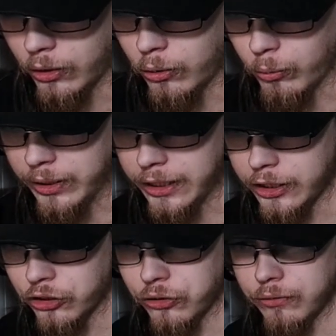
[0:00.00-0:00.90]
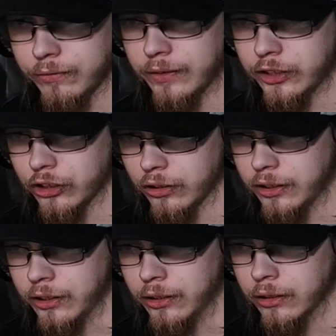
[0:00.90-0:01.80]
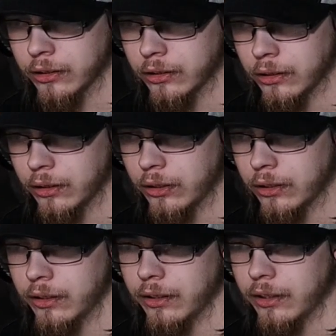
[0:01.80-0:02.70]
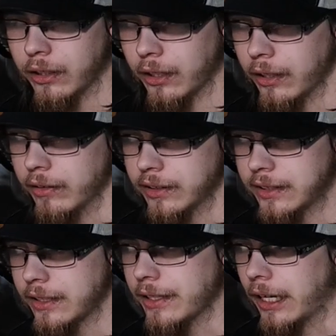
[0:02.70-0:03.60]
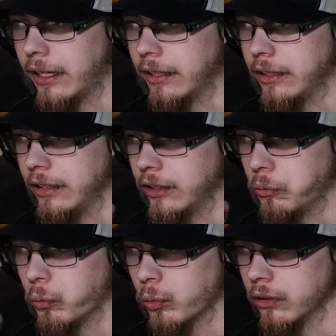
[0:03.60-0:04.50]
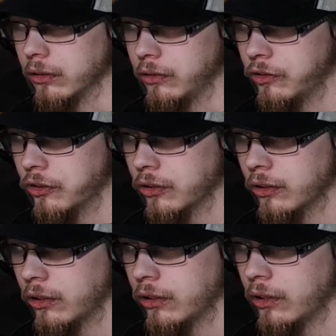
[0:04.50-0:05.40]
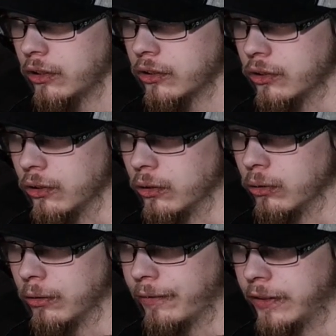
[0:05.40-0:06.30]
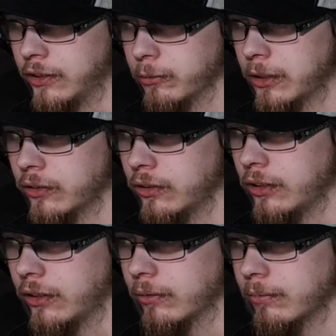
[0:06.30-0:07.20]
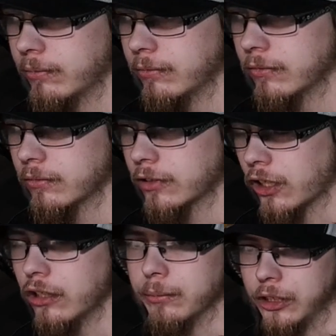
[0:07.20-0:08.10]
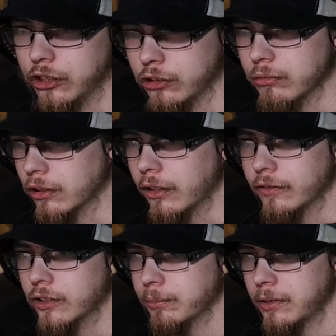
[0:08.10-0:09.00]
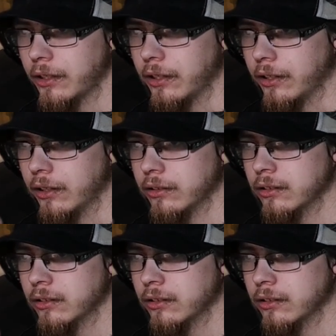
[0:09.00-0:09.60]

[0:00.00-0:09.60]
we need to visually see that in words. So if it smells like garbage, we're gonna have to say that,